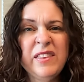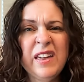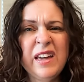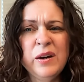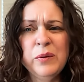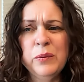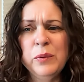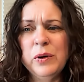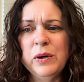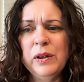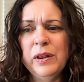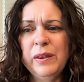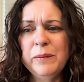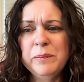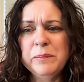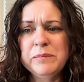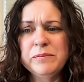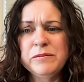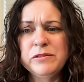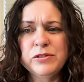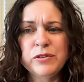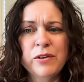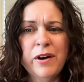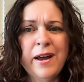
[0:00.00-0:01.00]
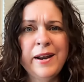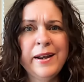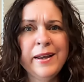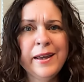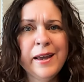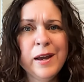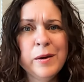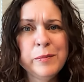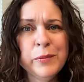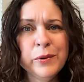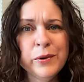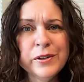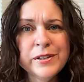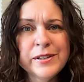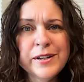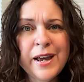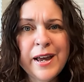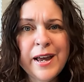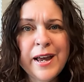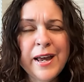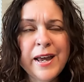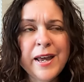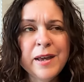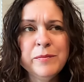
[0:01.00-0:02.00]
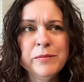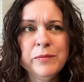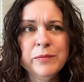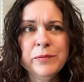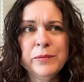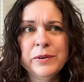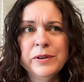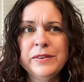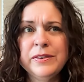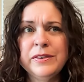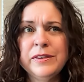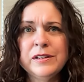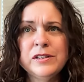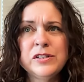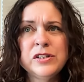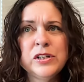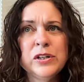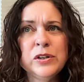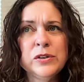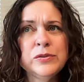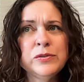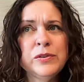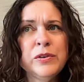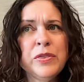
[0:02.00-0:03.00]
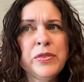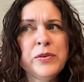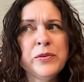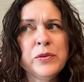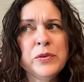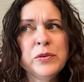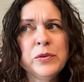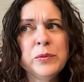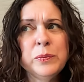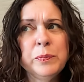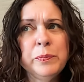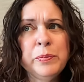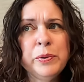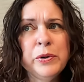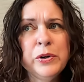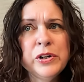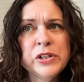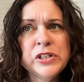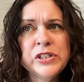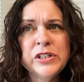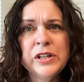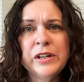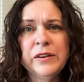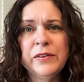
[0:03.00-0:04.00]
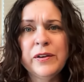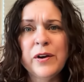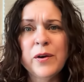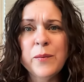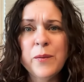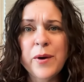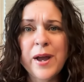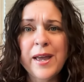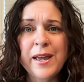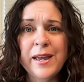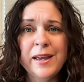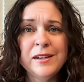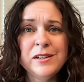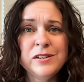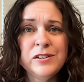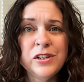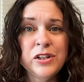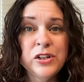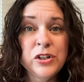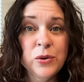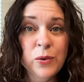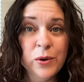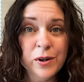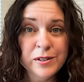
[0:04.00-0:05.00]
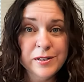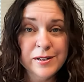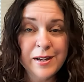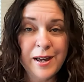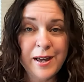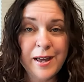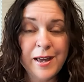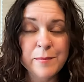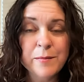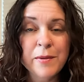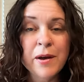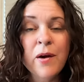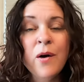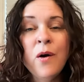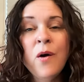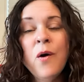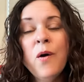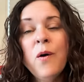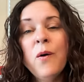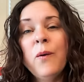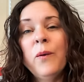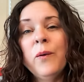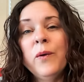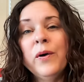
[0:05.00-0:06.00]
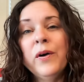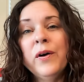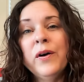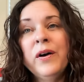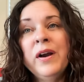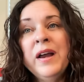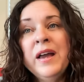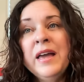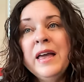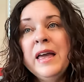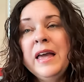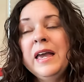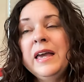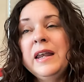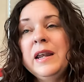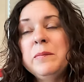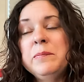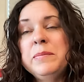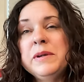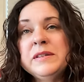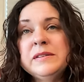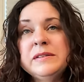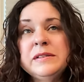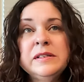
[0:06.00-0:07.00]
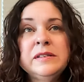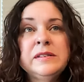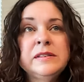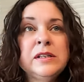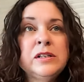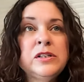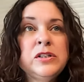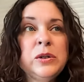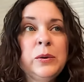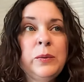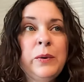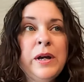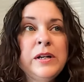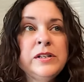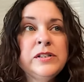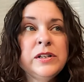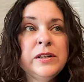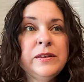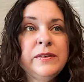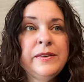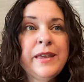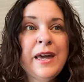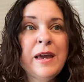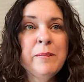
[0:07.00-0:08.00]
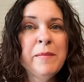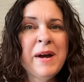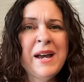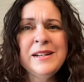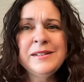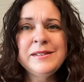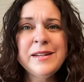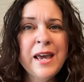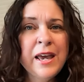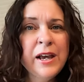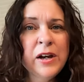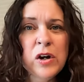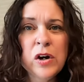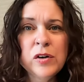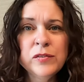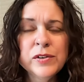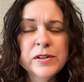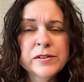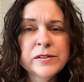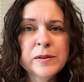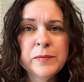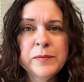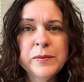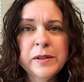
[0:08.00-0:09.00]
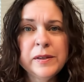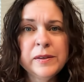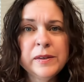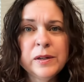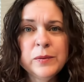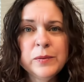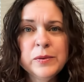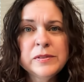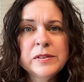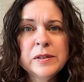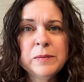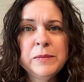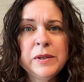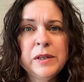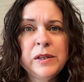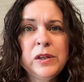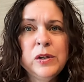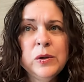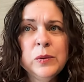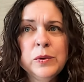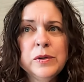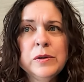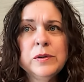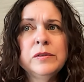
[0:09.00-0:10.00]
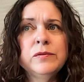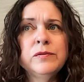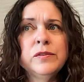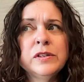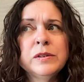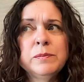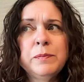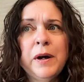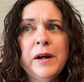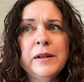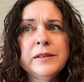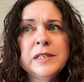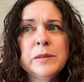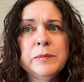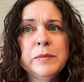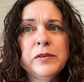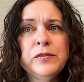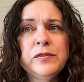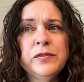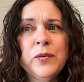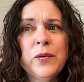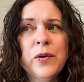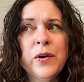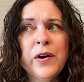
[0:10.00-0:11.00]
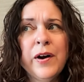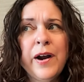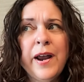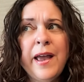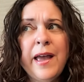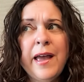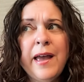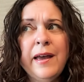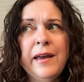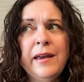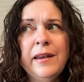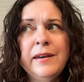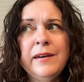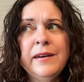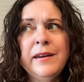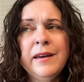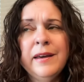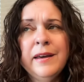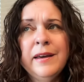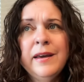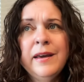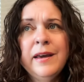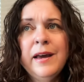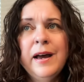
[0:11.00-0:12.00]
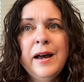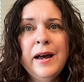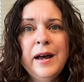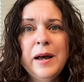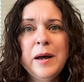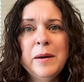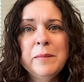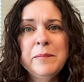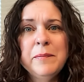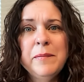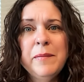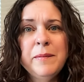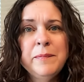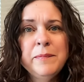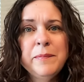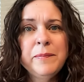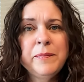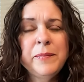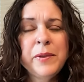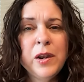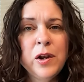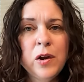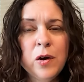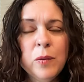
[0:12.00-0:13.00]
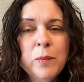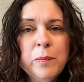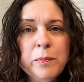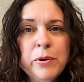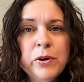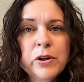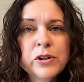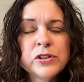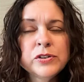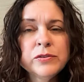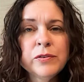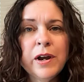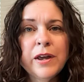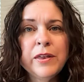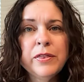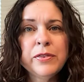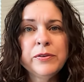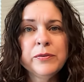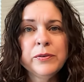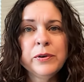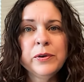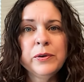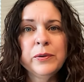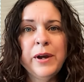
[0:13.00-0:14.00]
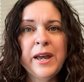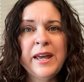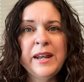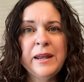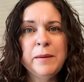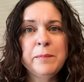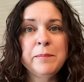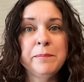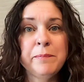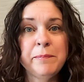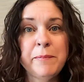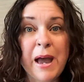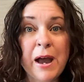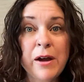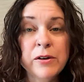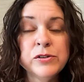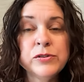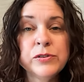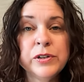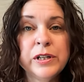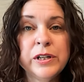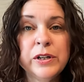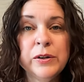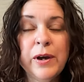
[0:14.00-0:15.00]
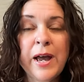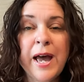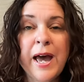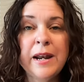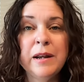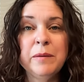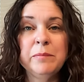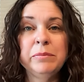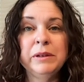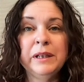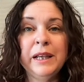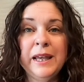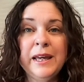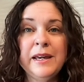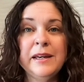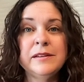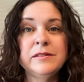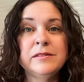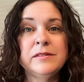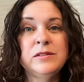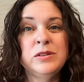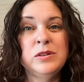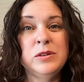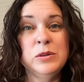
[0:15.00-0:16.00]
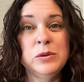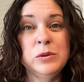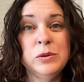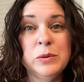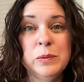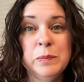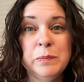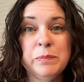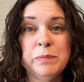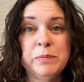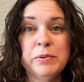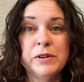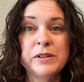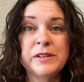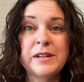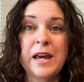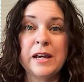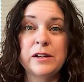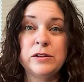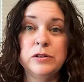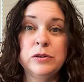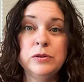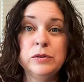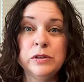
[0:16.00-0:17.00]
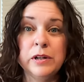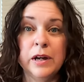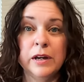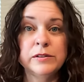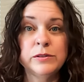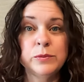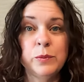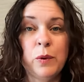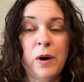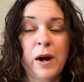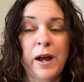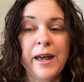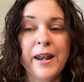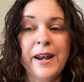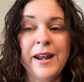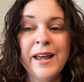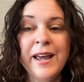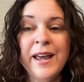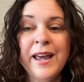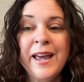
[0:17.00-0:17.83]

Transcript: They will try to get more time with the children through pushing their way into your time. Or in a business situation, they might take over something that was something you were responsible for and, um, you know, push right through any boundary you had in place to protect who does what.